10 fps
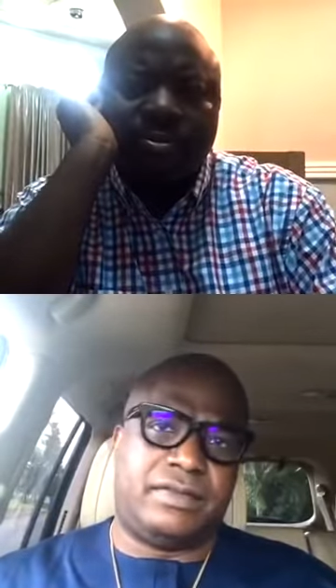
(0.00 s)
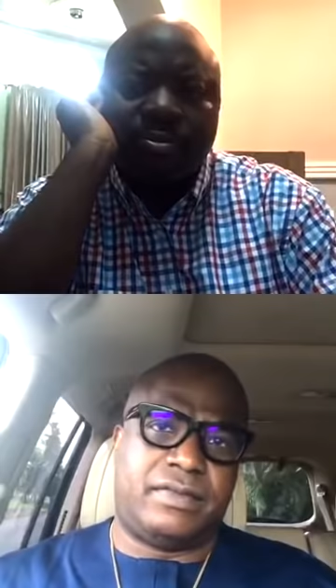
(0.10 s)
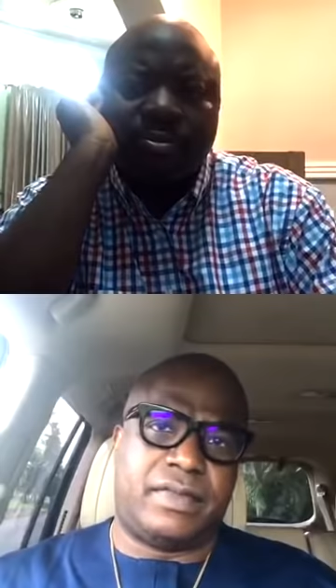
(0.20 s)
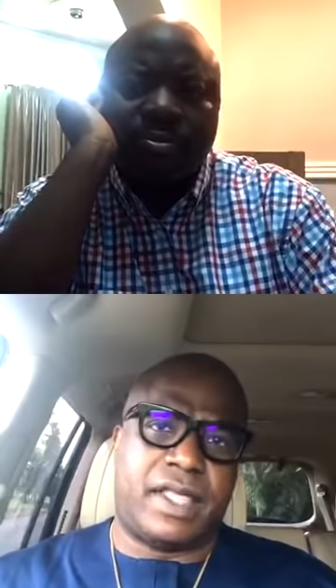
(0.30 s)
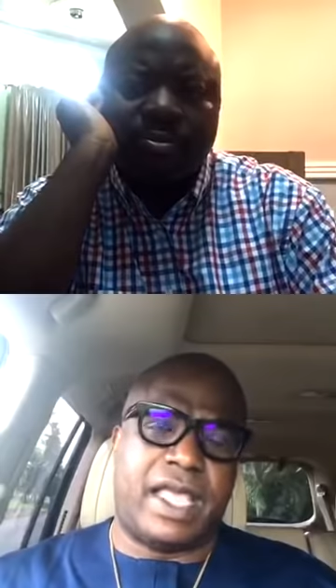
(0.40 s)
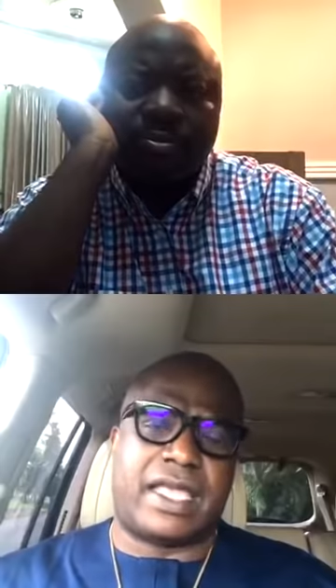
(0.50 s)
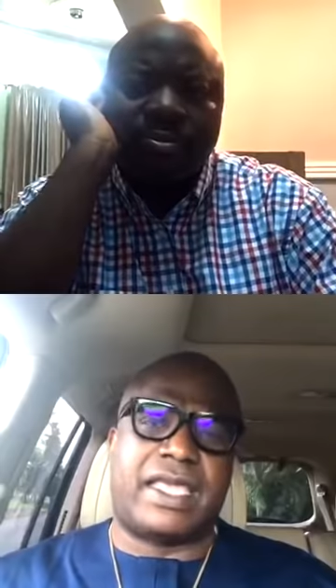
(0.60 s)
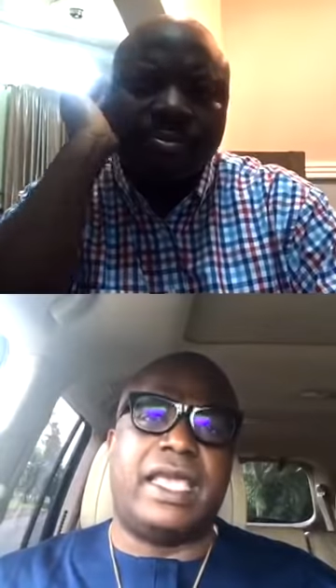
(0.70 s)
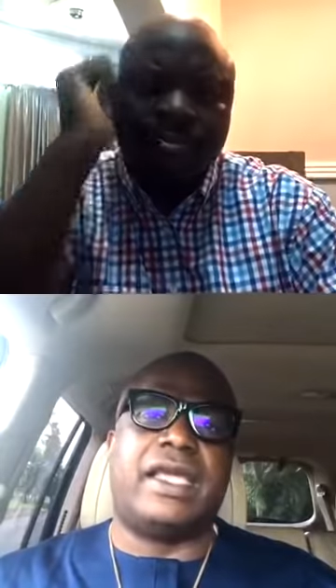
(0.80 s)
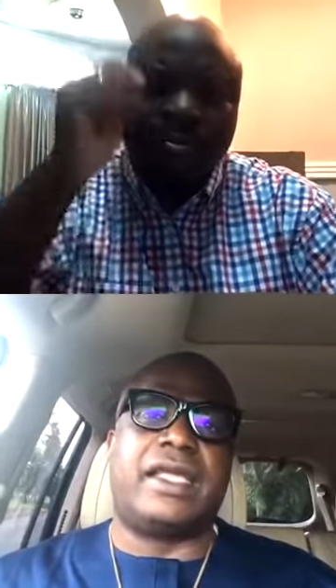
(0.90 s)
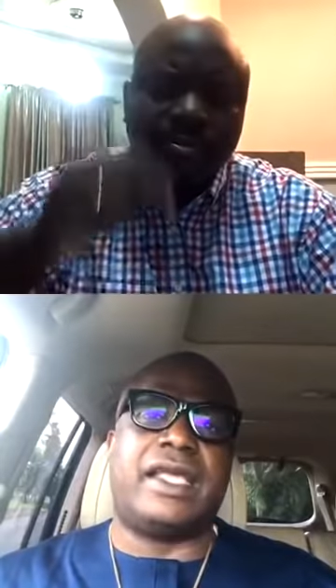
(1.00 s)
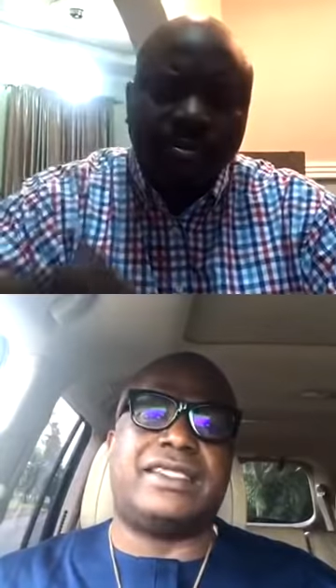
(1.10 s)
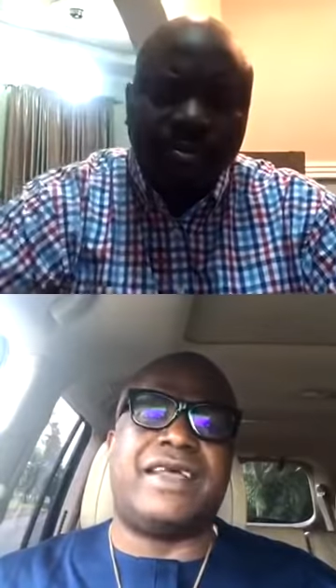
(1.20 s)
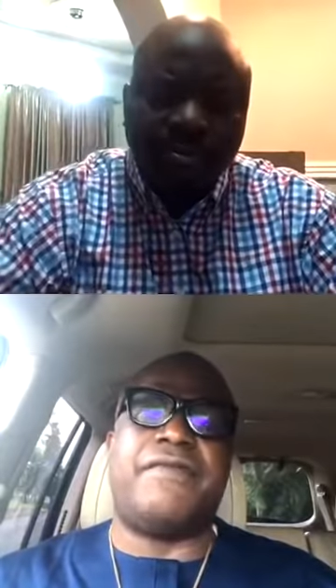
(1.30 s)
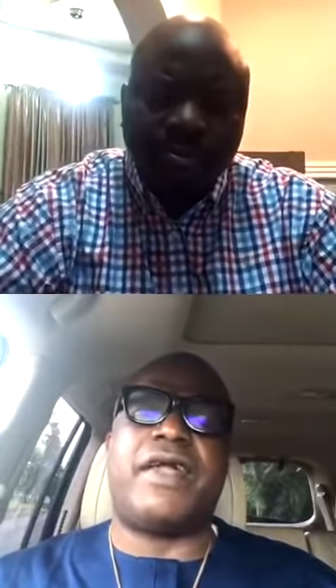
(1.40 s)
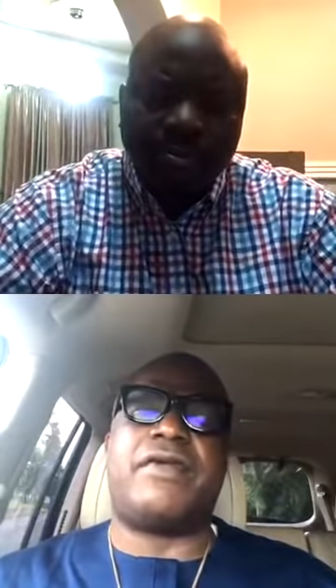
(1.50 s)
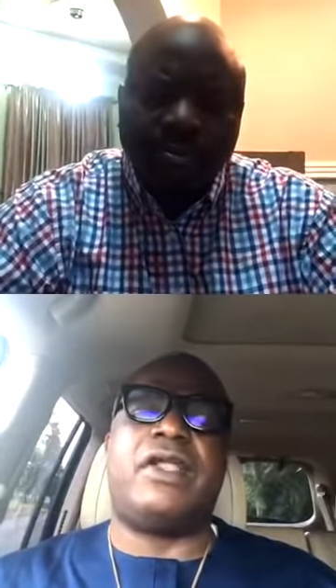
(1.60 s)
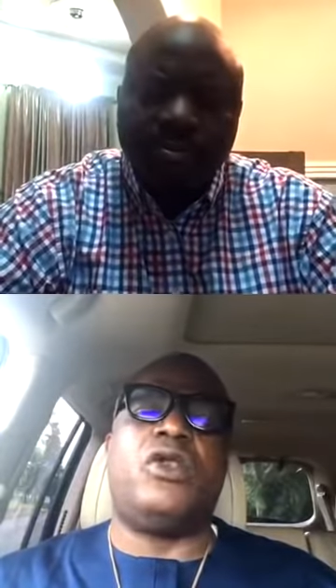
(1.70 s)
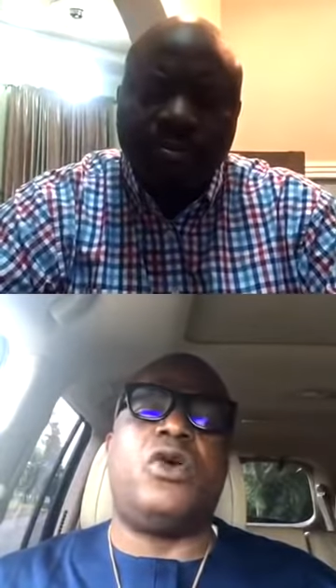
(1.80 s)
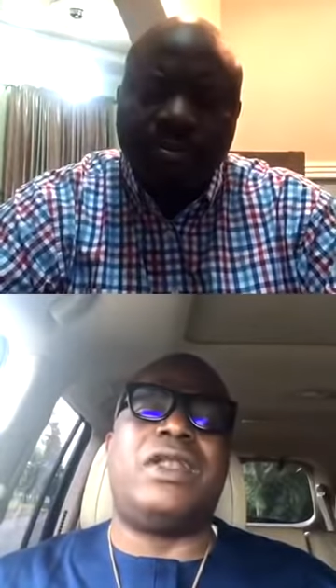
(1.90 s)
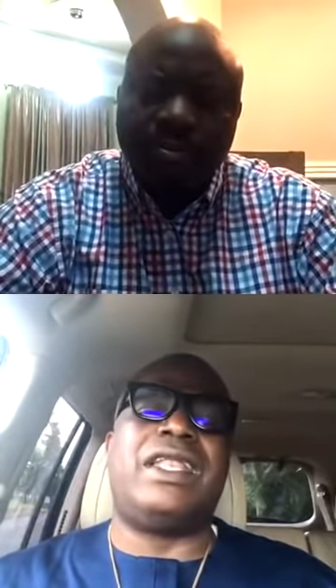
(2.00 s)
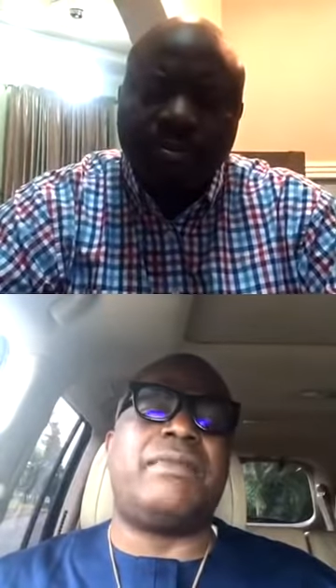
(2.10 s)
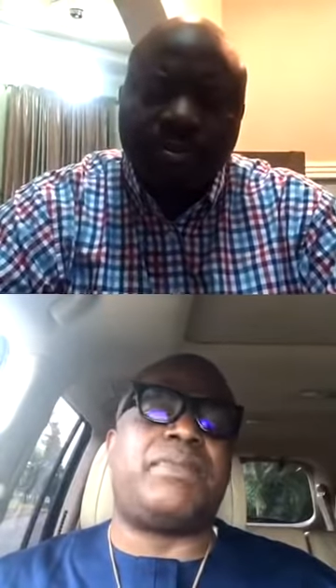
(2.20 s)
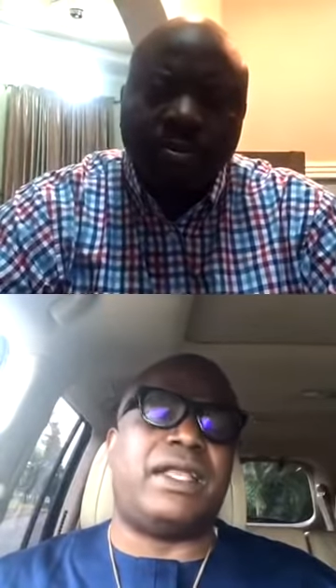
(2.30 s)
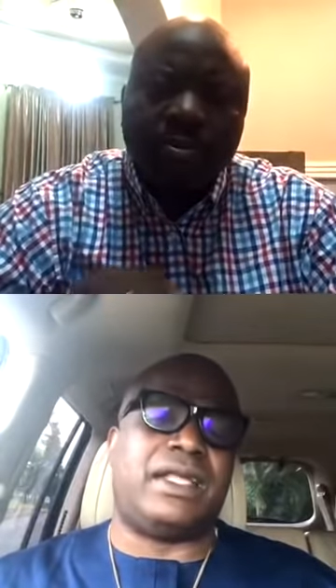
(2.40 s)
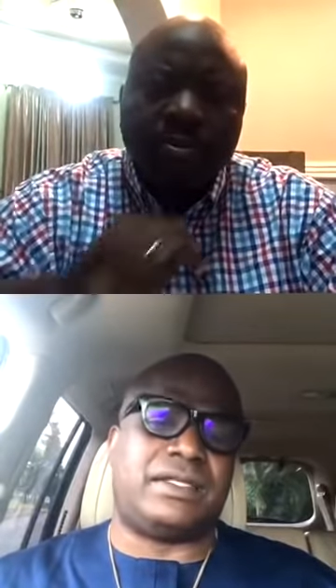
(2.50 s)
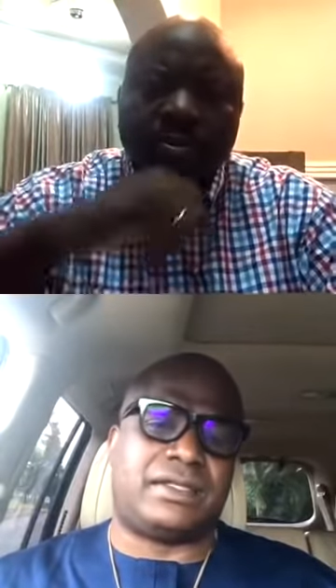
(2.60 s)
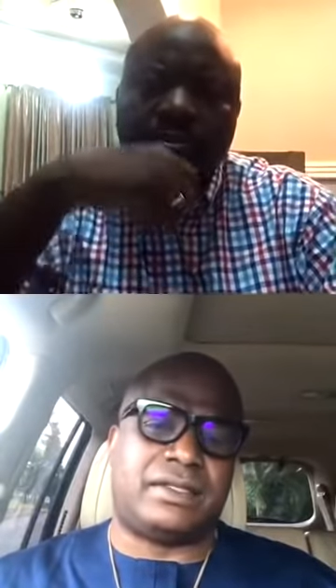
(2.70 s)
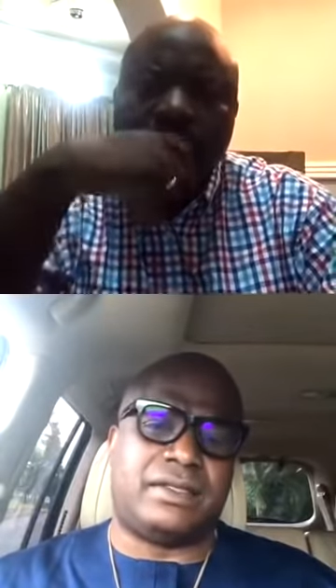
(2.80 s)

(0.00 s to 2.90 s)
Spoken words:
A king is a very lonely place.